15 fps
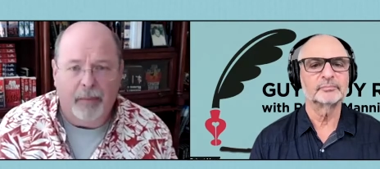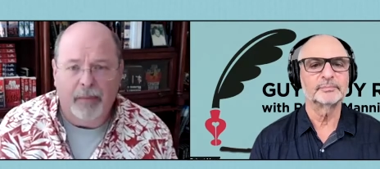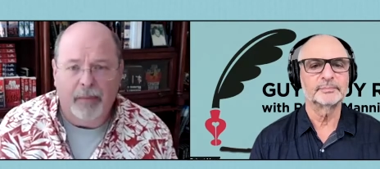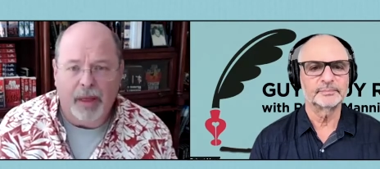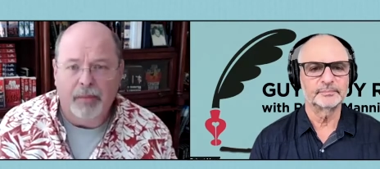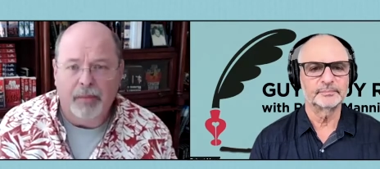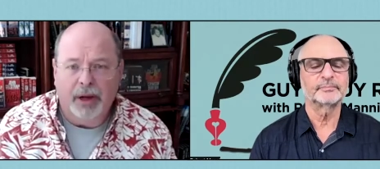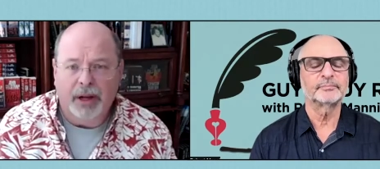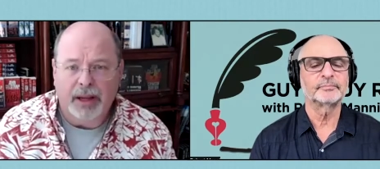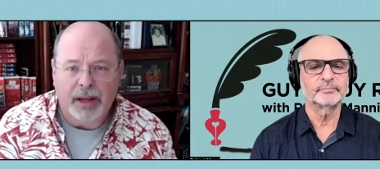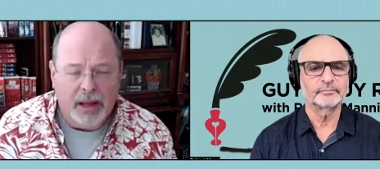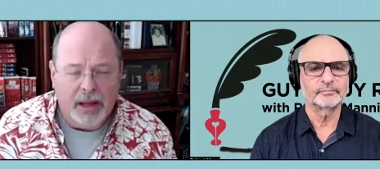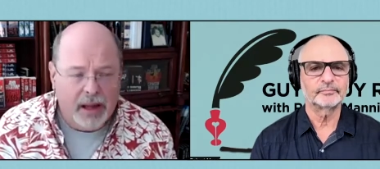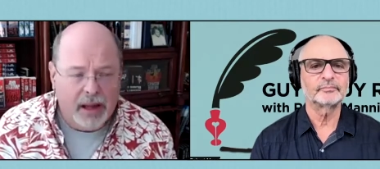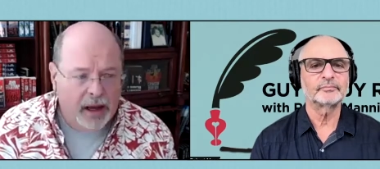Speaker 1: buddy,
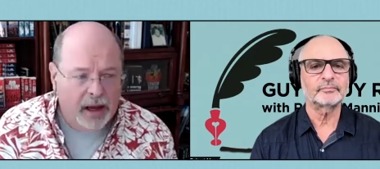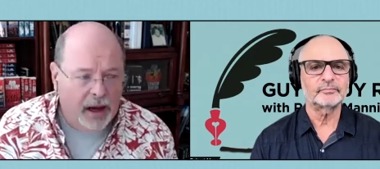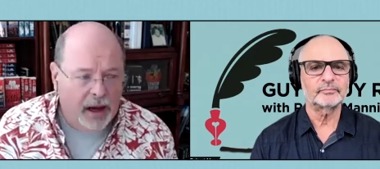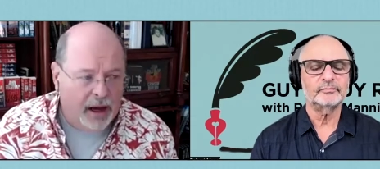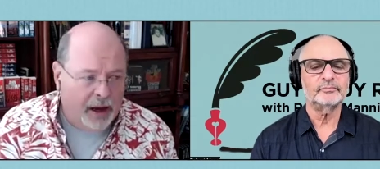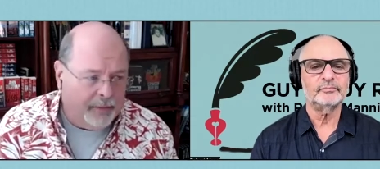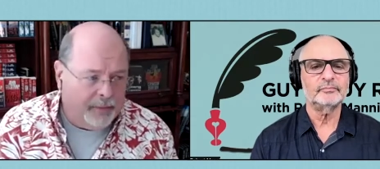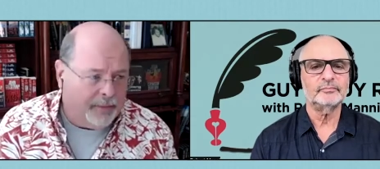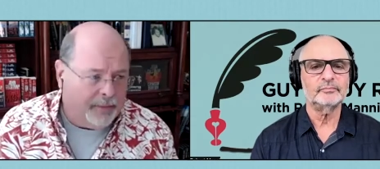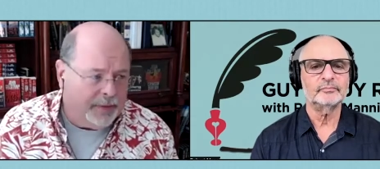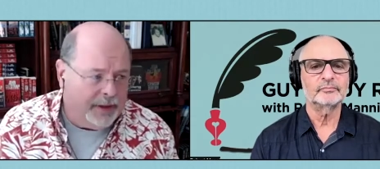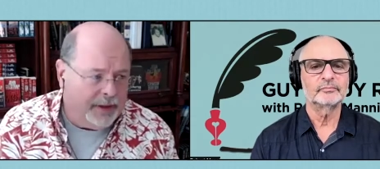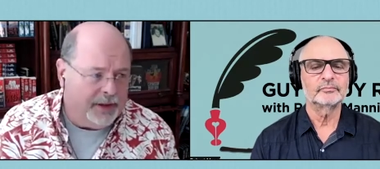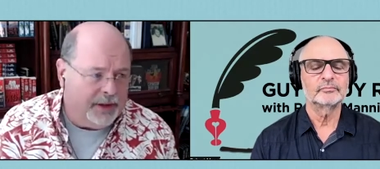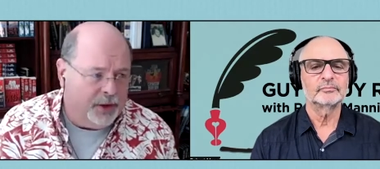
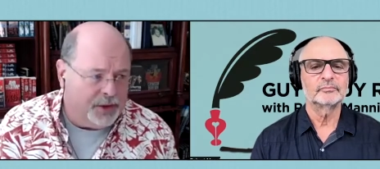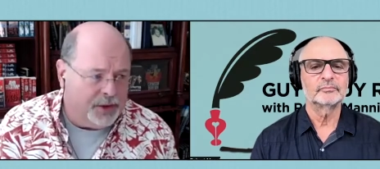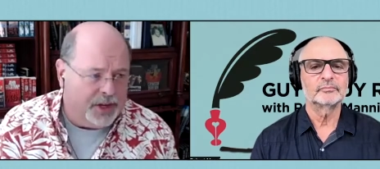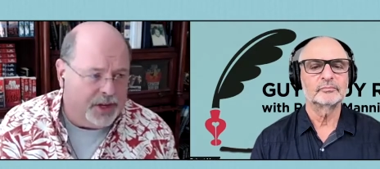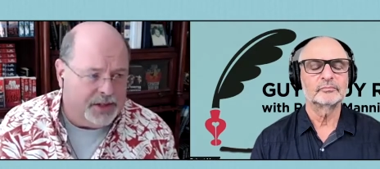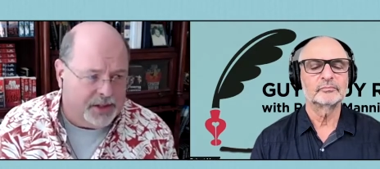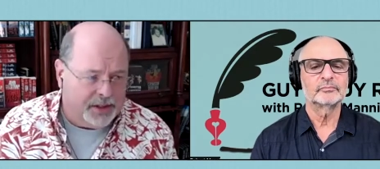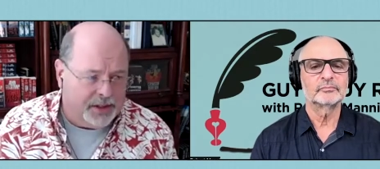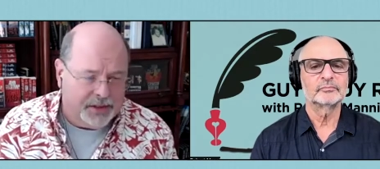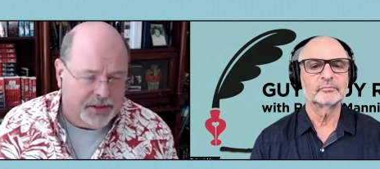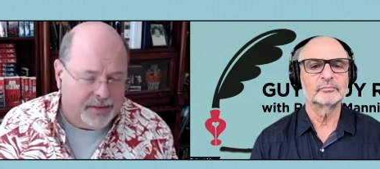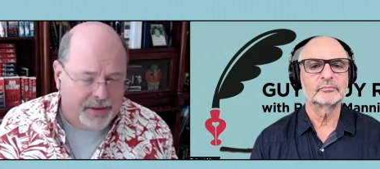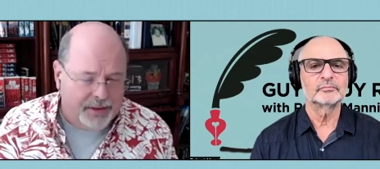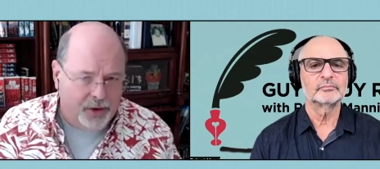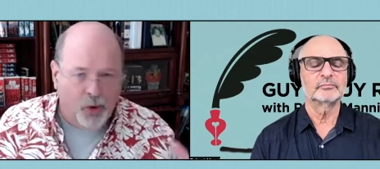who's just this
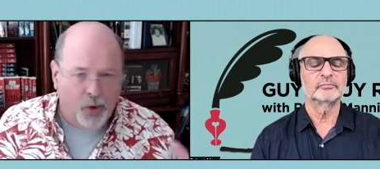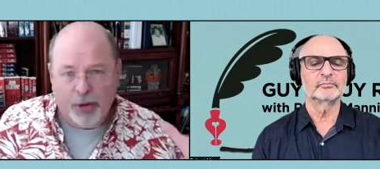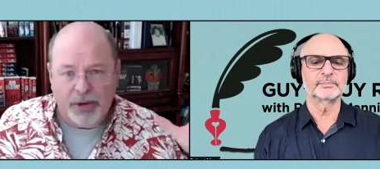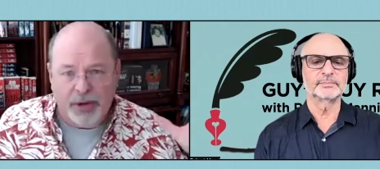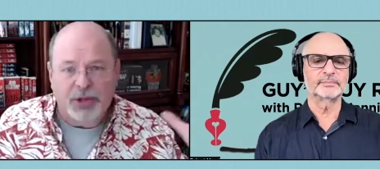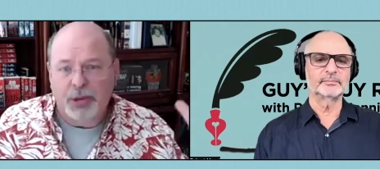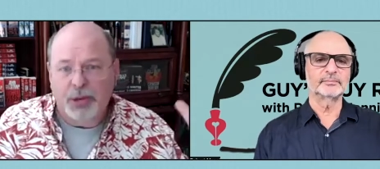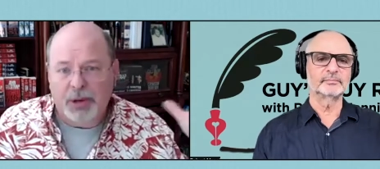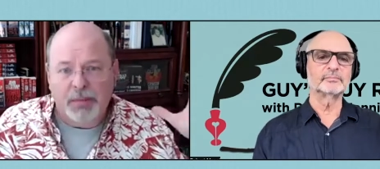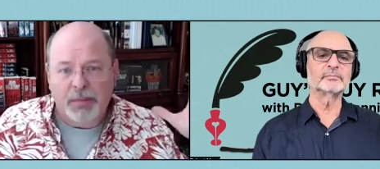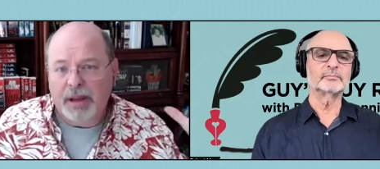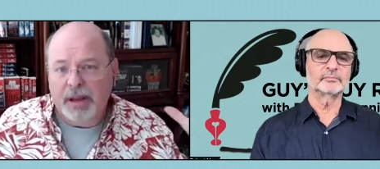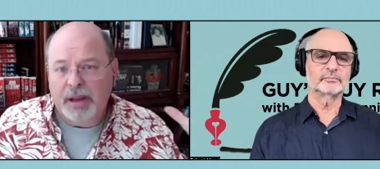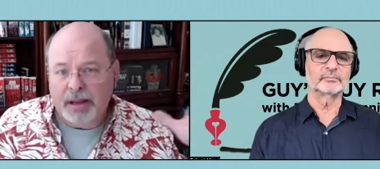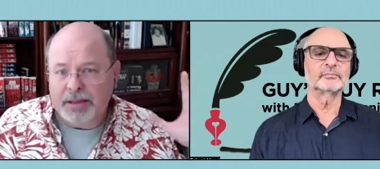enormous human being.
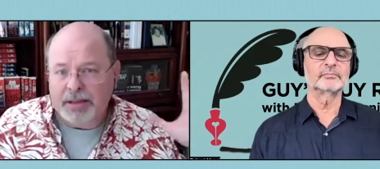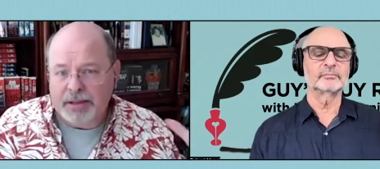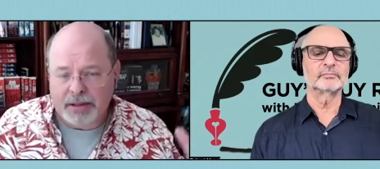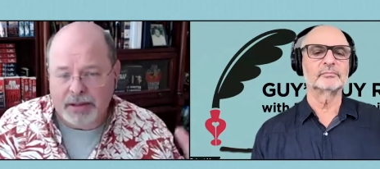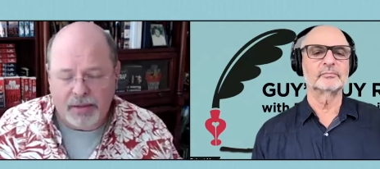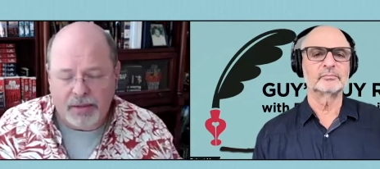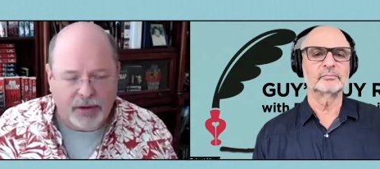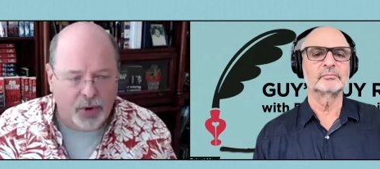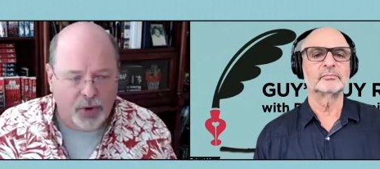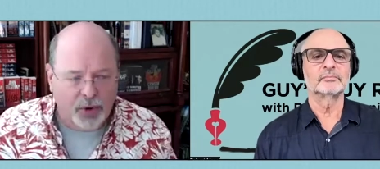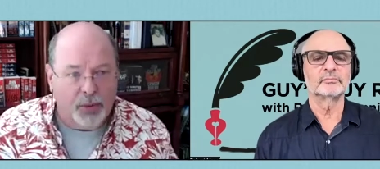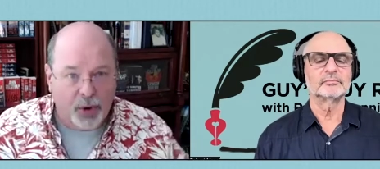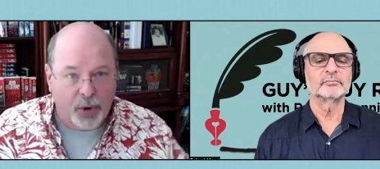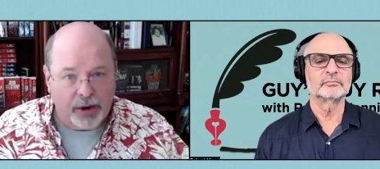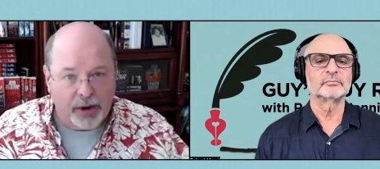He's a door
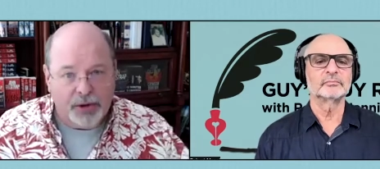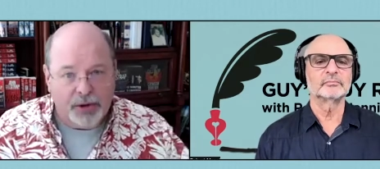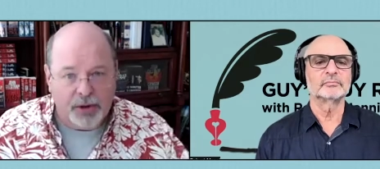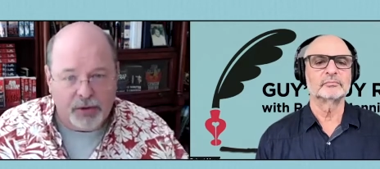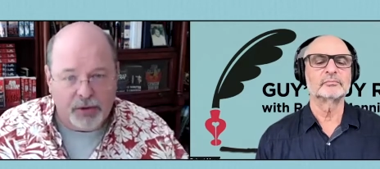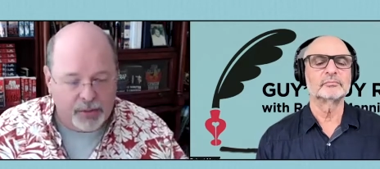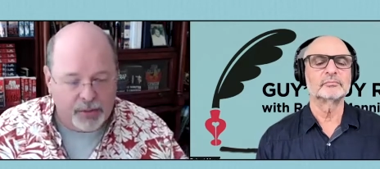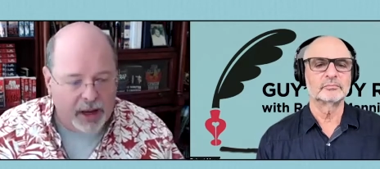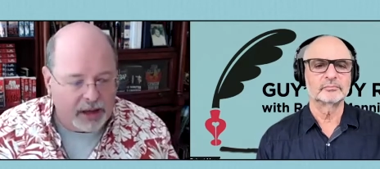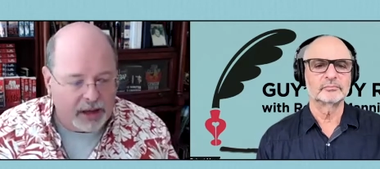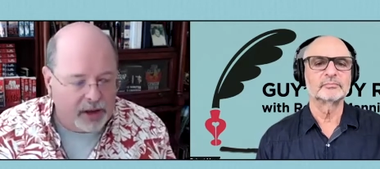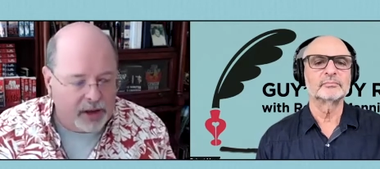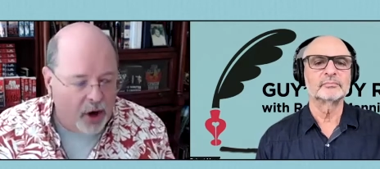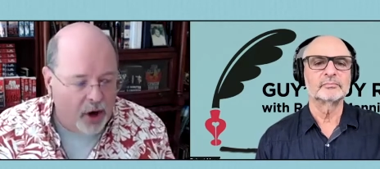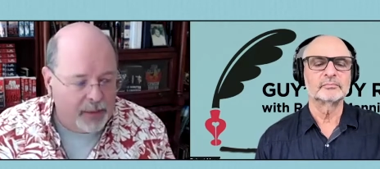breaker too from back in the
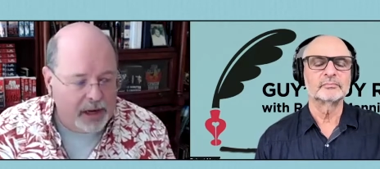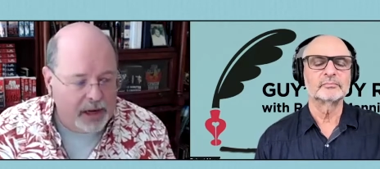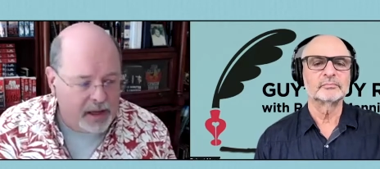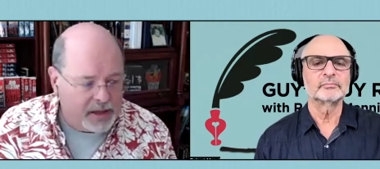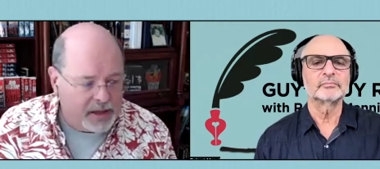Army days.